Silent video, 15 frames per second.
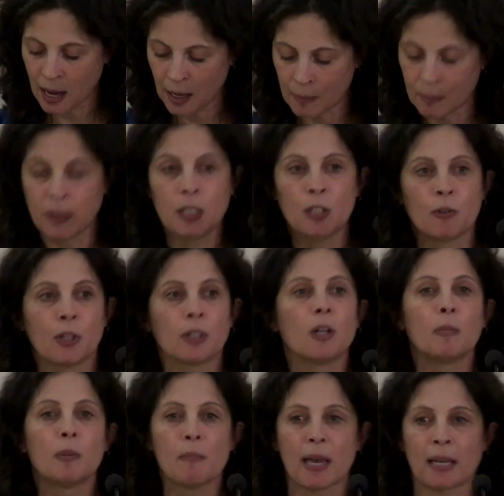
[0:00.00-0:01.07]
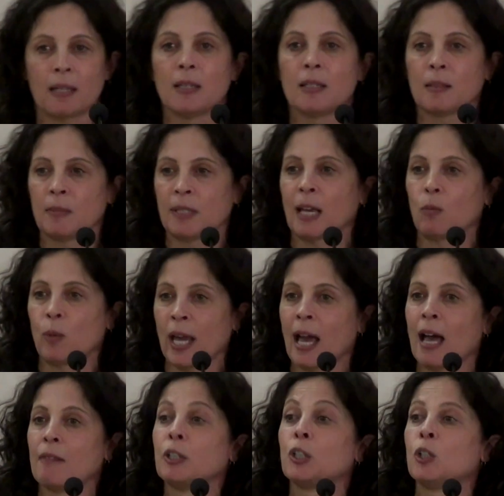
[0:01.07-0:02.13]
the global mechanisms that we
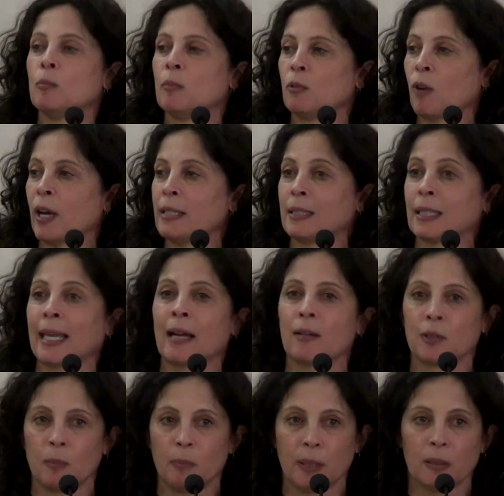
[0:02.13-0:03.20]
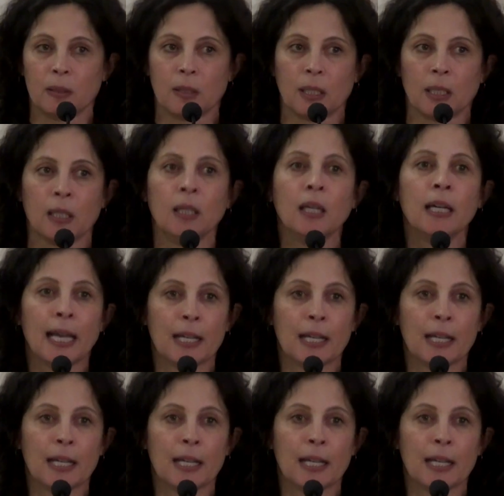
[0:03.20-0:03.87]
have and human rights accountability.